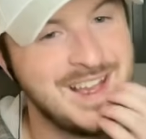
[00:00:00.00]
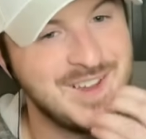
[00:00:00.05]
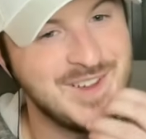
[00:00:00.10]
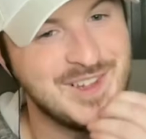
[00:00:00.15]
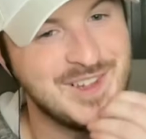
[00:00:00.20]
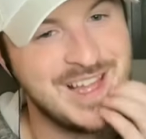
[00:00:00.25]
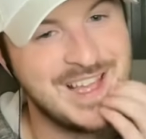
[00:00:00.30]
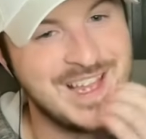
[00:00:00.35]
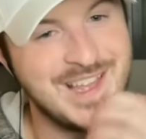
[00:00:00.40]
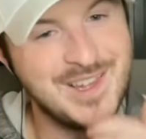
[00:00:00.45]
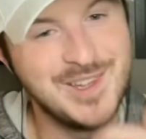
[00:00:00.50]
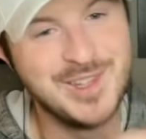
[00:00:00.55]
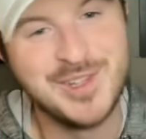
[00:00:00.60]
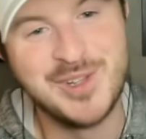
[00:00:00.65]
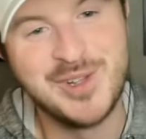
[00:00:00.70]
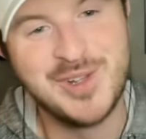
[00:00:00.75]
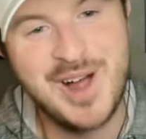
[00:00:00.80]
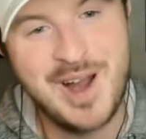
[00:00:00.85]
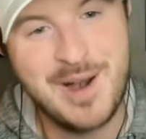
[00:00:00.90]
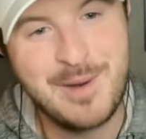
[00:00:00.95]
But like a
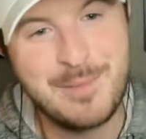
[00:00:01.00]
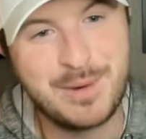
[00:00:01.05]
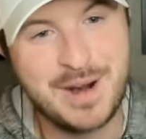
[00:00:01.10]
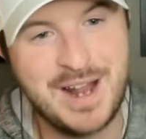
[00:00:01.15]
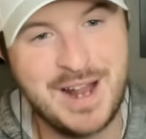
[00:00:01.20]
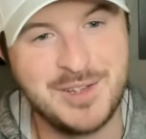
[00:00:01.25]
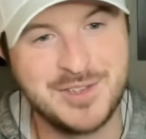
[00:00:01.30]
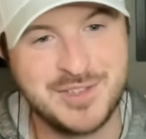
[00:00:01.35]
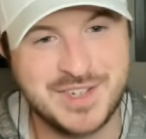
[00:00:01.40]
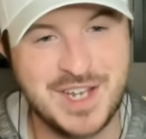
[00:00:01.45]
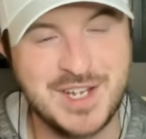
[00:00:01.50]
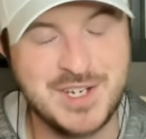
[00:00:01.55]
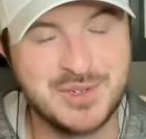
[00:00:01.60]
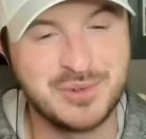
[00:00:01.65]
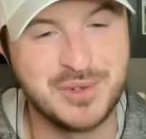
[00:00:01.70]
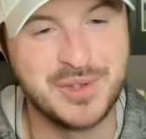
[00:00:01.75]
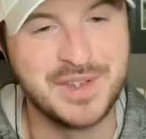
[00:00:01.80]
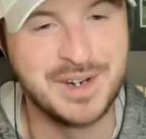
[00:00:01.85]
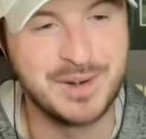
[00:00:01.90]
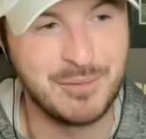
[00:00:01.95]
little Art Briles
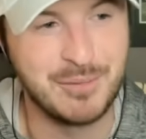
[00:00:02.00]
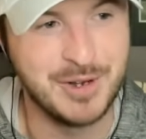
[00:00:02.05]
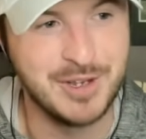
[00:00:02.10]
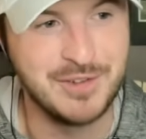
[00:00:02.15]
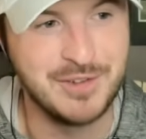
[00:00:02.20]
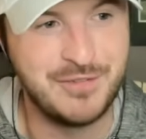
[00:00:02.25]
schedule there where you